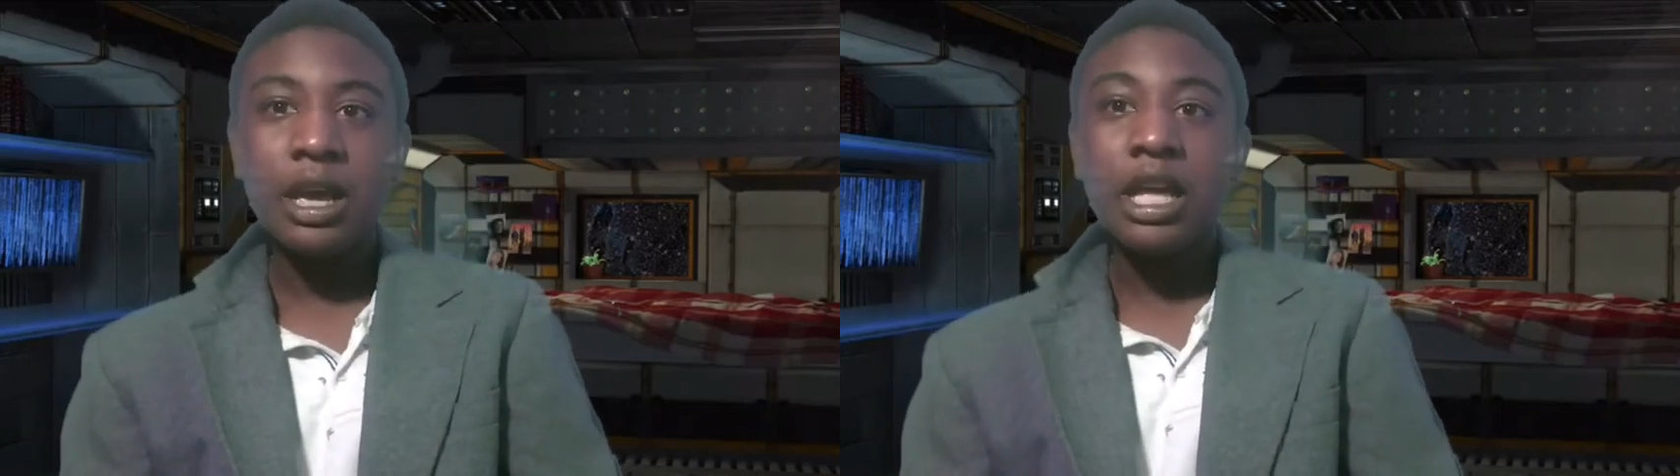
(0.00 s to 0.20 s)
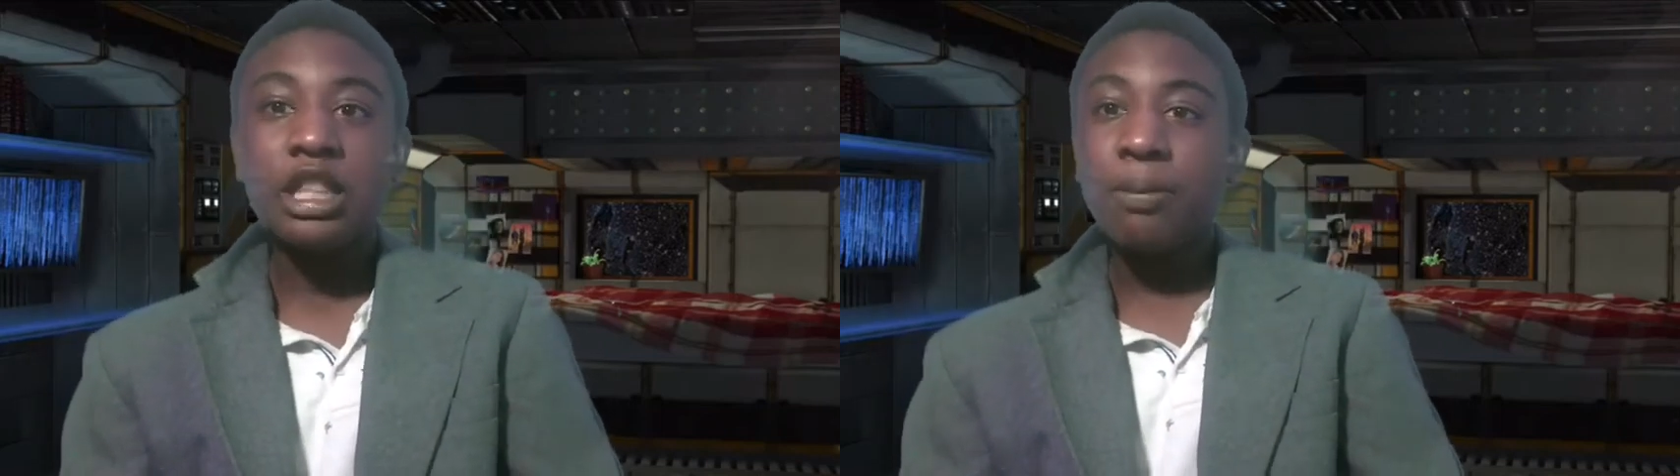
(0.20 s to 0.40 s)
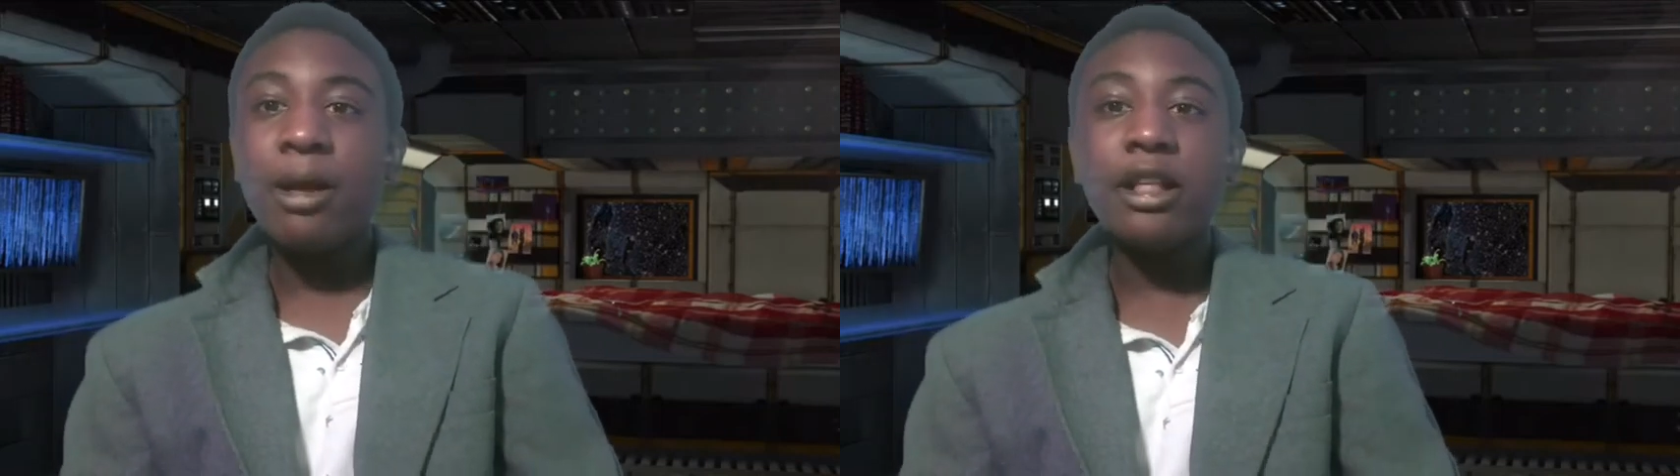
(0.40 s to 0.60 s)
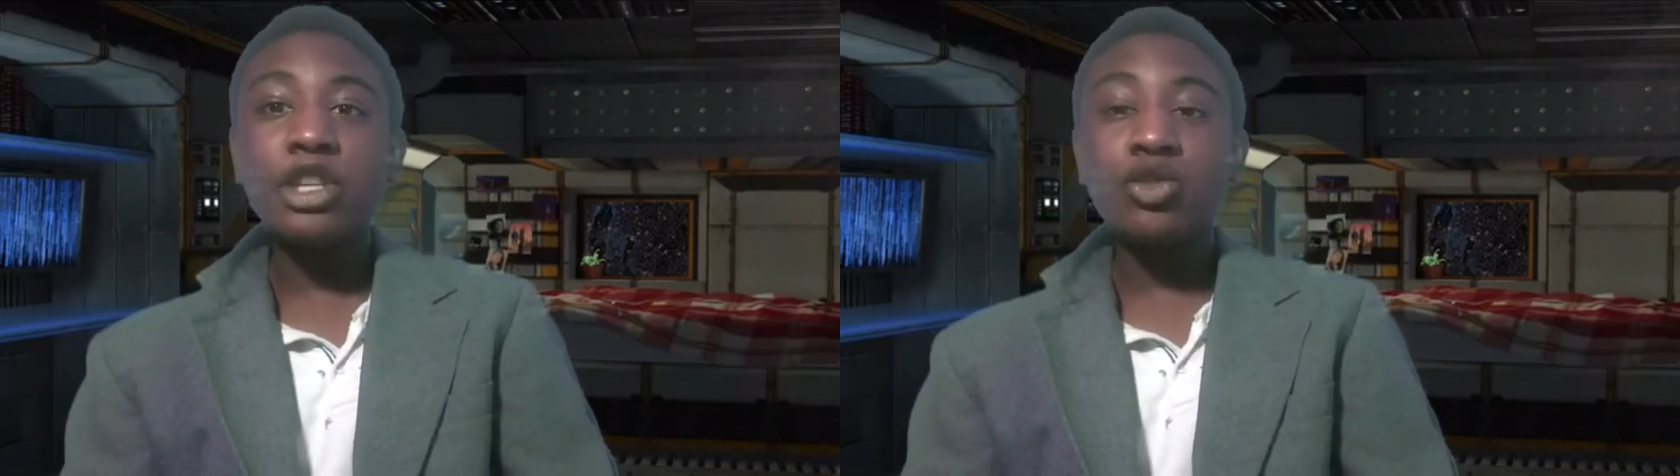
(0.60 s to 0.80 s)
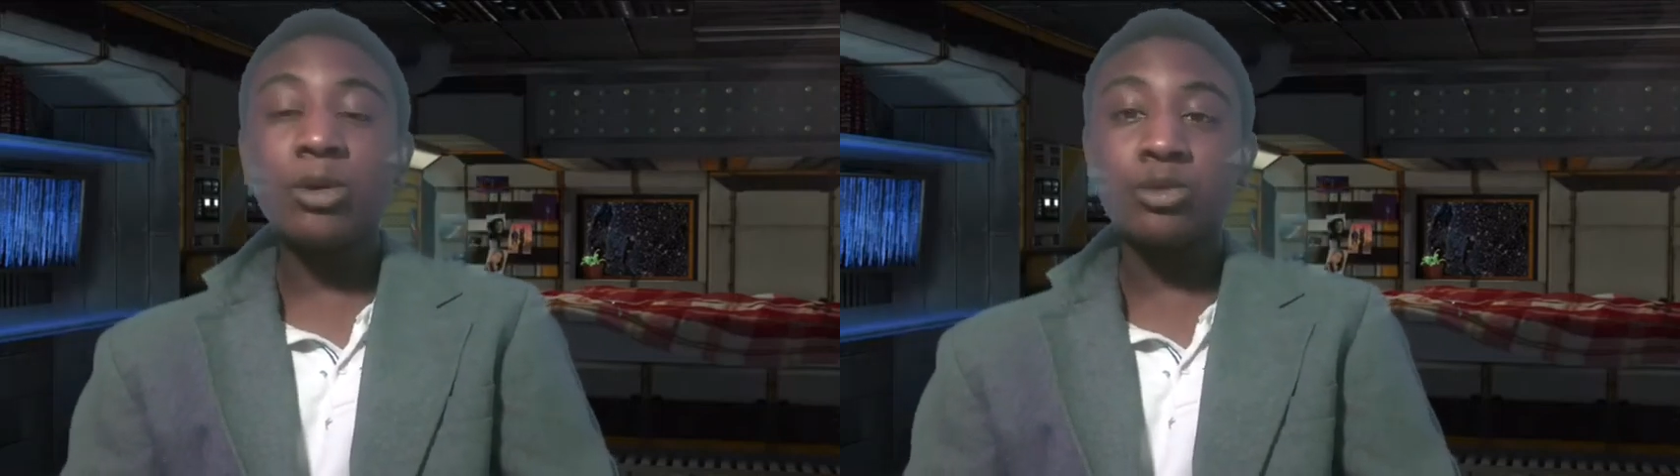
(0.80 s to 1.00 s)
The plot of this
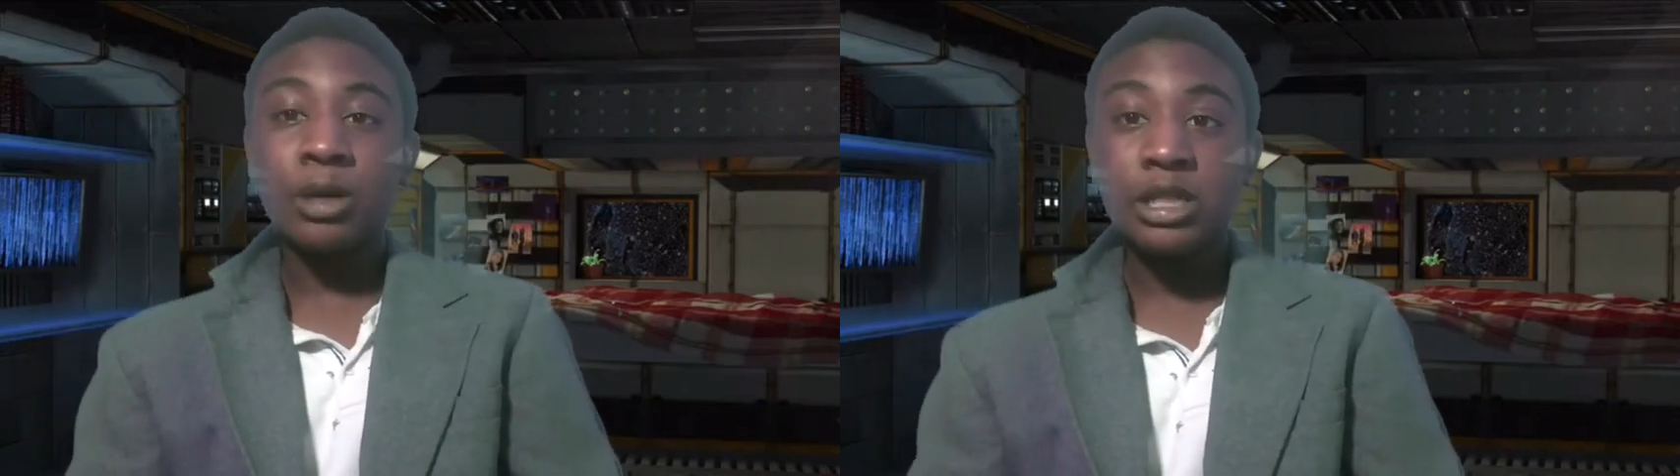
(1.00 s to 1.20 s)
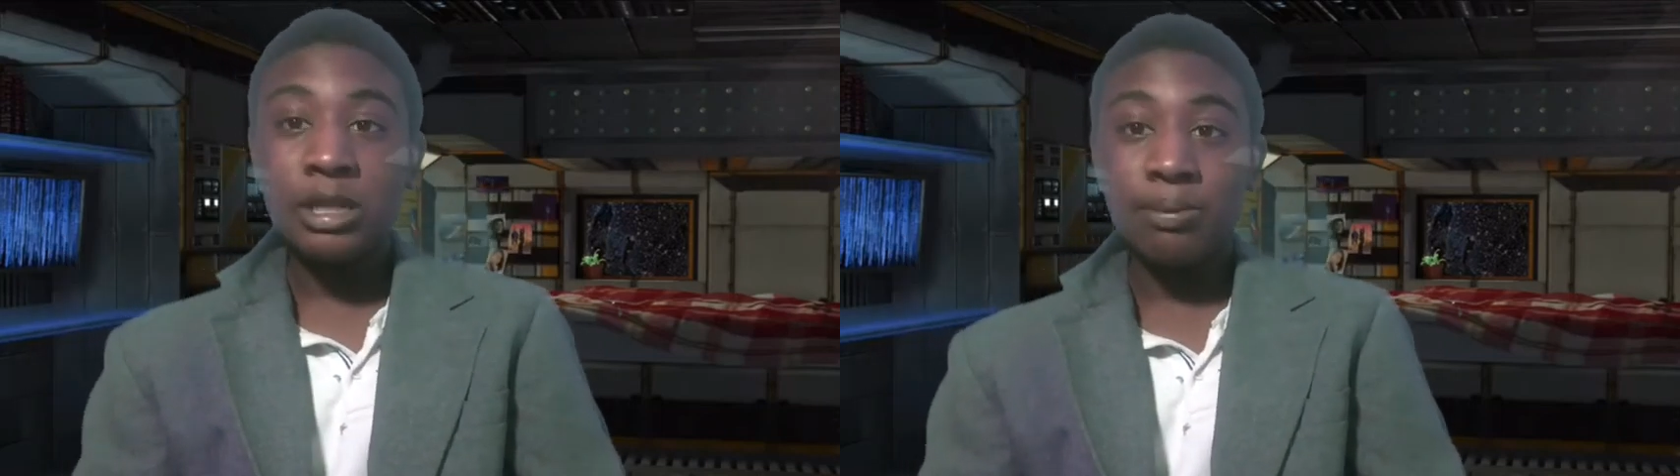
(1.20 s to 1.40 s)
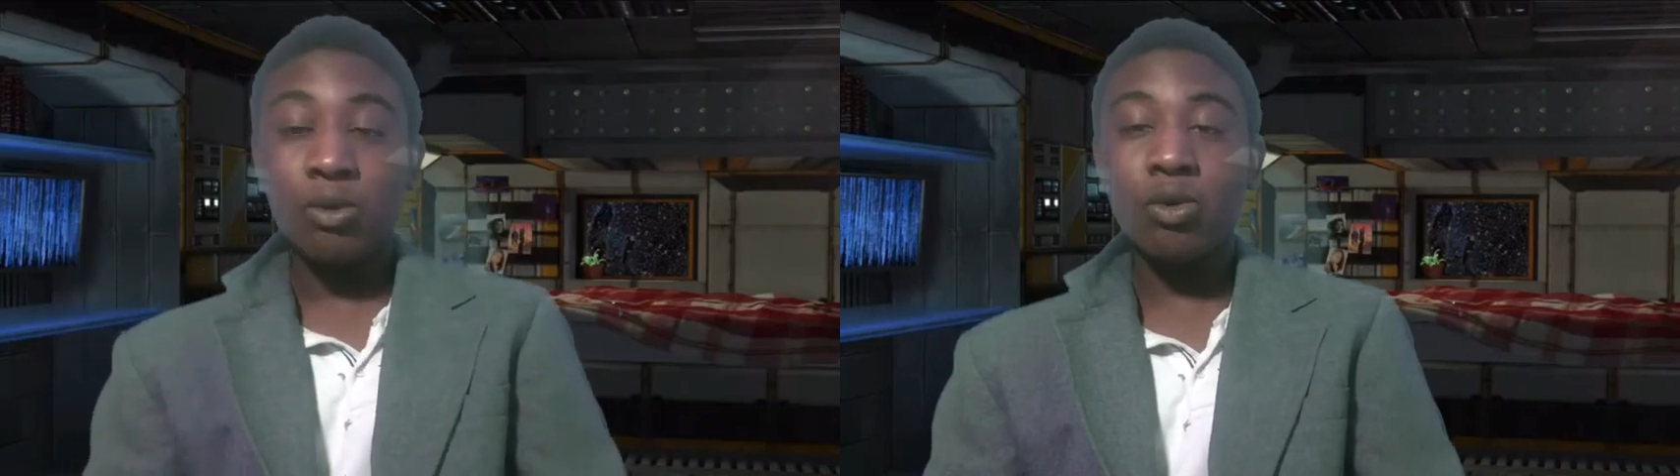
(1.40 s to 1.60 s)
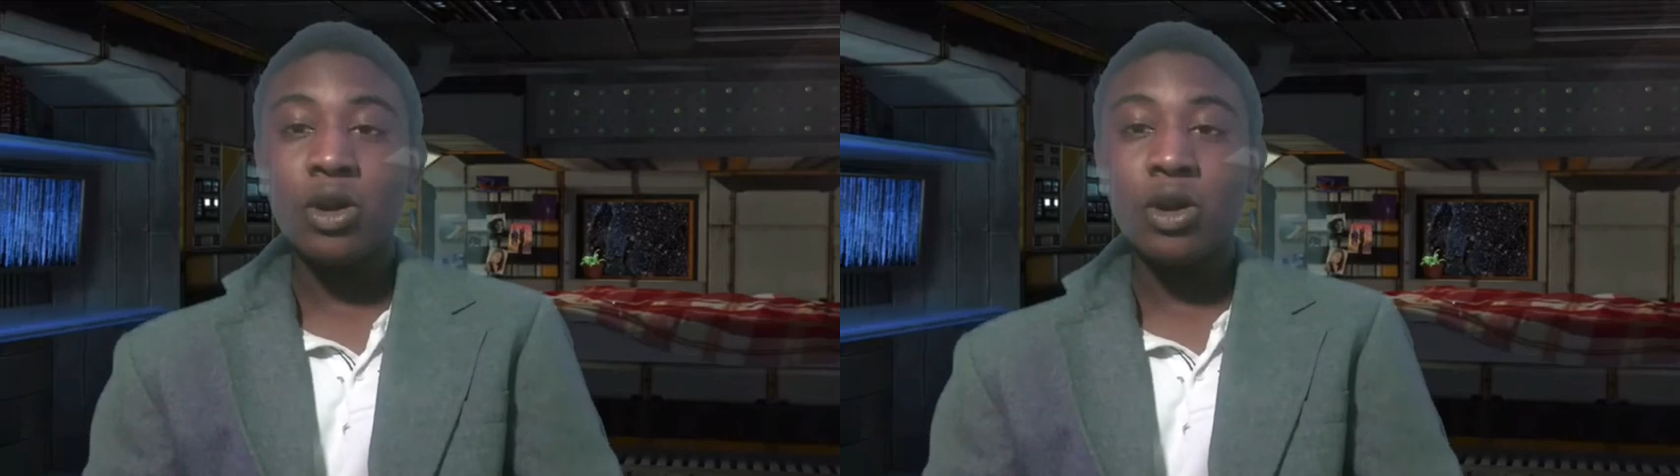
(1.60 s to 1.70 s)
film is pretty simple.